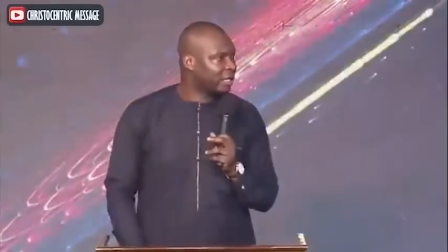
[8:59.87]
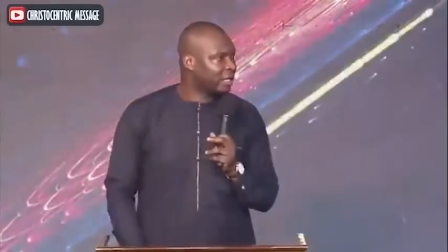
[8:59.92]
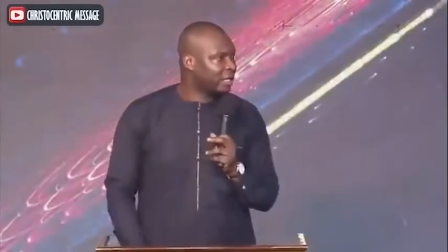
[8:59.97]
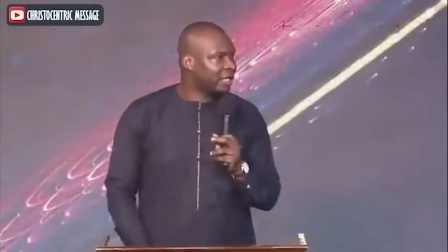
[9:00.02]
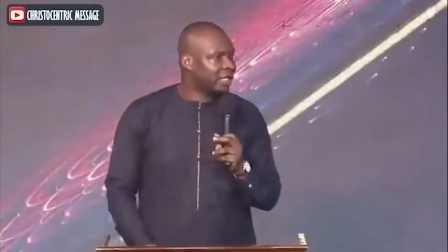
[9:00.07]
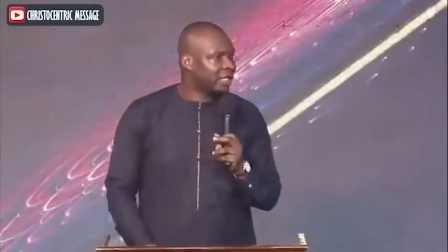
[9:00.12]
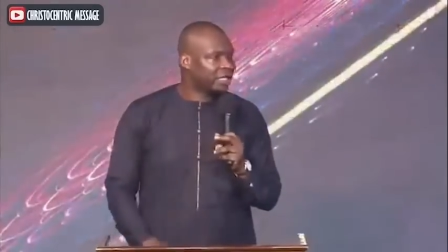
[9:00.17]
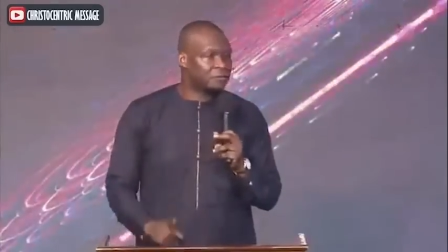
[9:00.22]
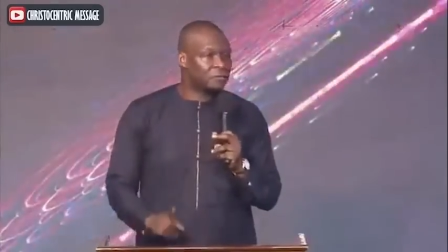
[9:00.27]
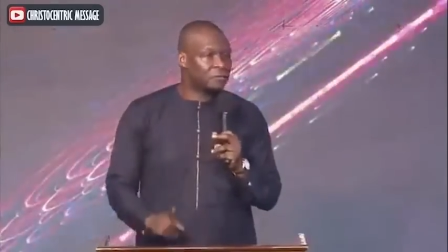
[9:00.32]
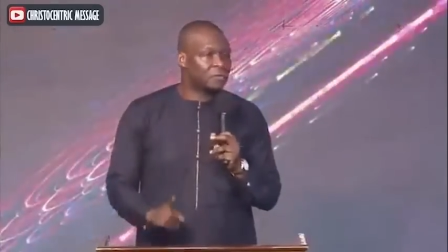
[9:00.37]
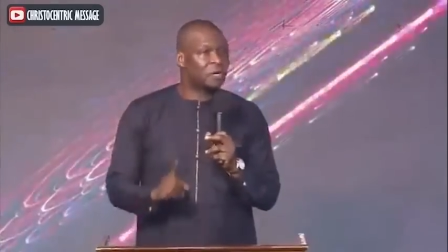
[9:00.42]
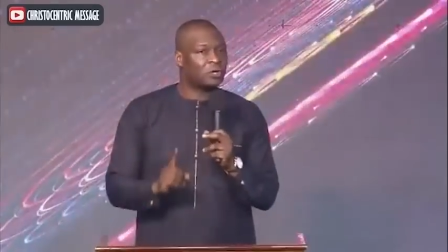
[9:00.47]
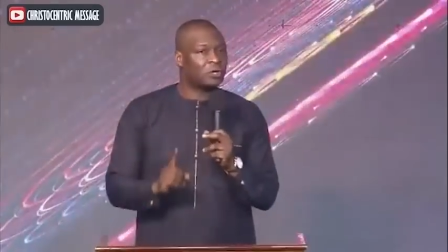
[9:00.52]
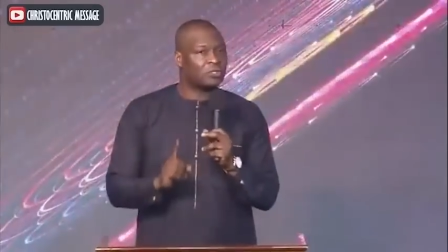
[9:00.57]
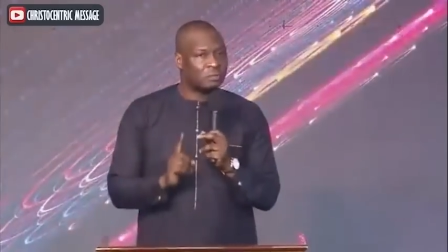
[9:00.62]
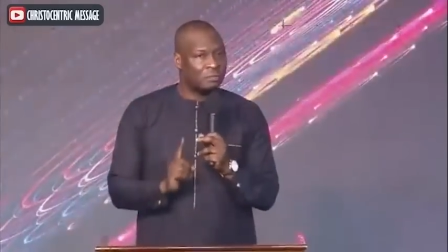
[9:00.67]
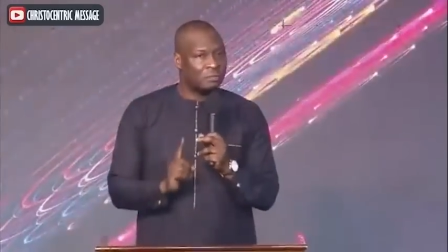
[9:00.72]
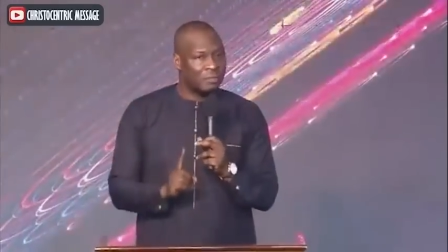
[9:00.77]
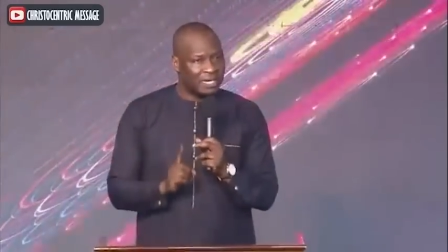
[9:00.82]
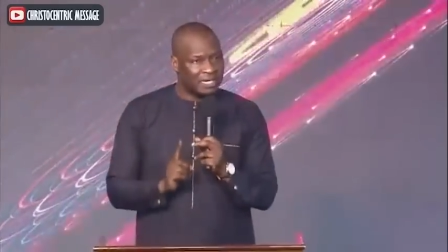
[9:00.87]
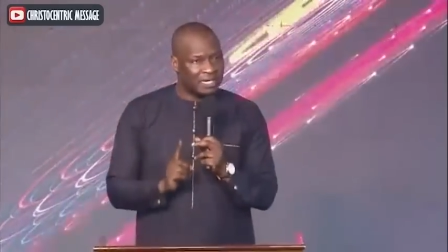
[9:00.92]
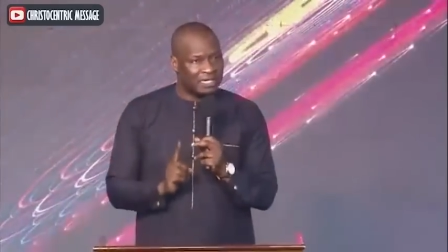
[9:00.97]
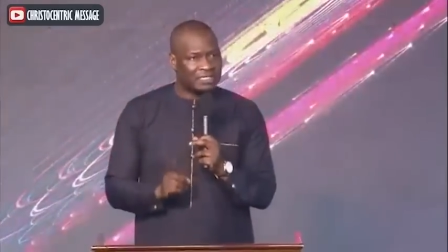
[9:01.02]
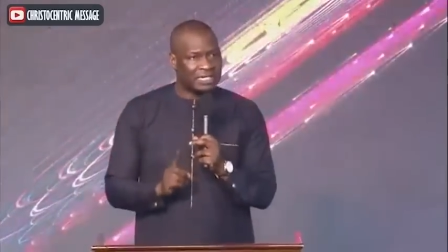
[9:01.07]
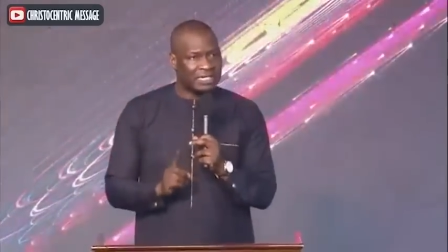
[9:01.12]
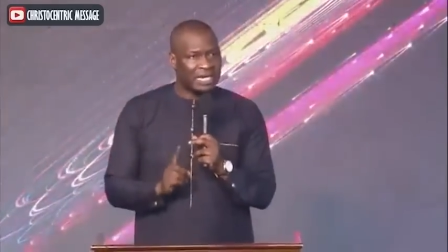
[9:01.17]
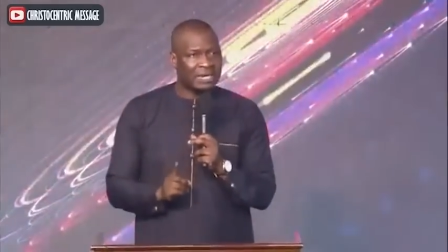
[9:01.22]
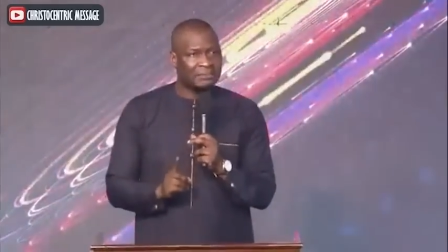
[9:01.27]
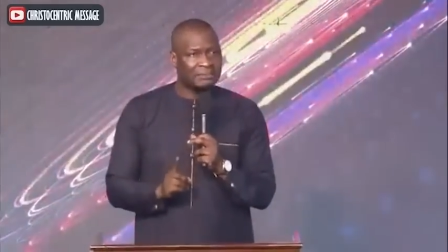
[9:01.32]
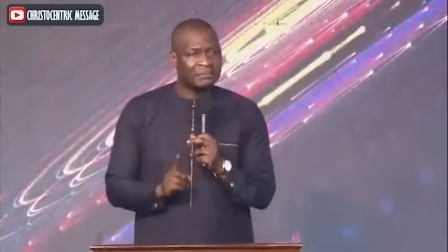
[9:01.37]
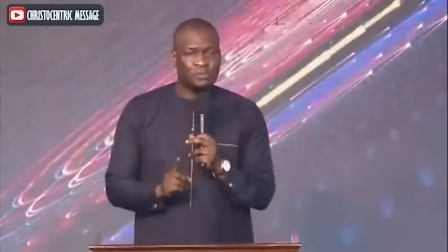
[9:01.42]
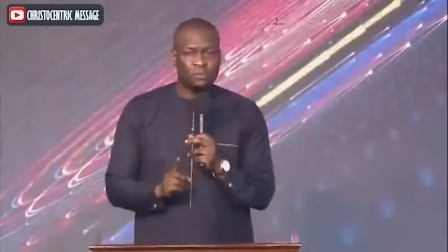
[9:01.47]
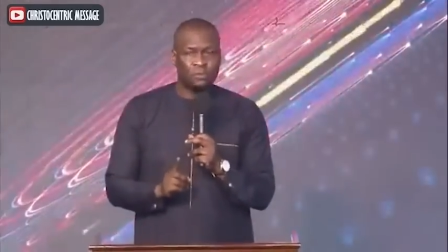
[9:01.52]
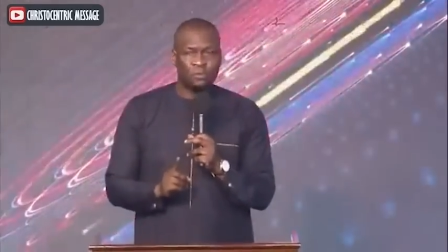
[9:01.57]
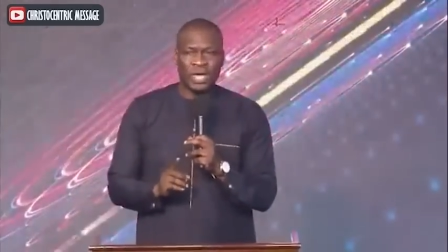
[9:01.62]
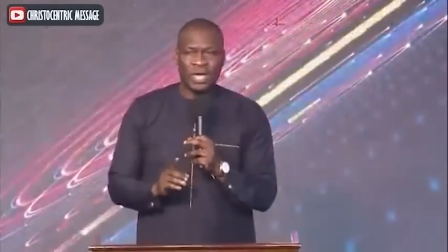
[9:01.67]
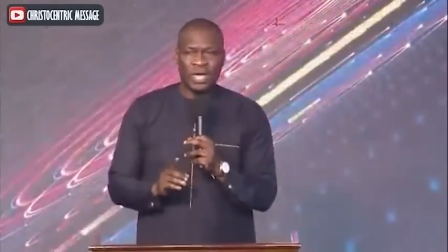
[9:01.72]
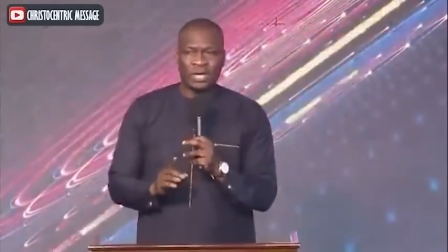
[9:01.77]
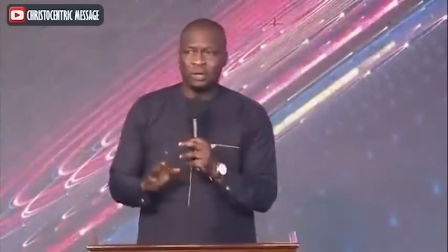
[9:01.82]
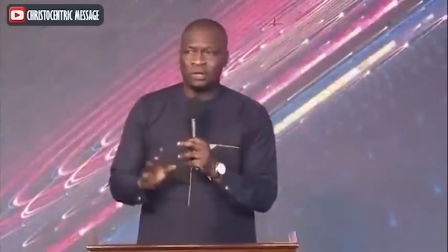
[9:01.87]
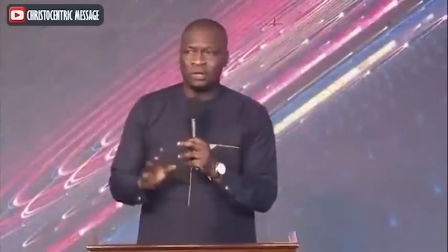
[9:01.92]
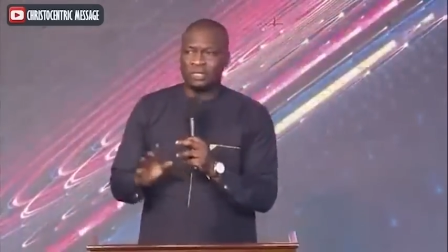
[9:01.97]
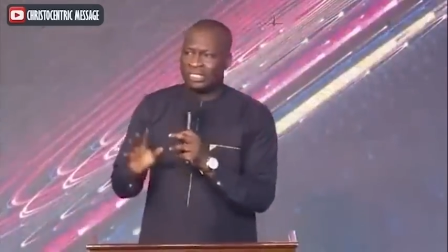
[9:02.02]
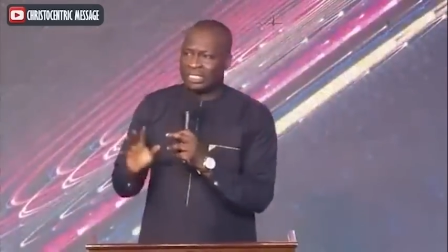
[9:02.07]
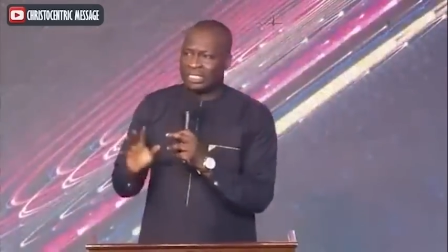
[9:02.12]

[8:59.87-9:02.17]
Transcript: It is because many times we are not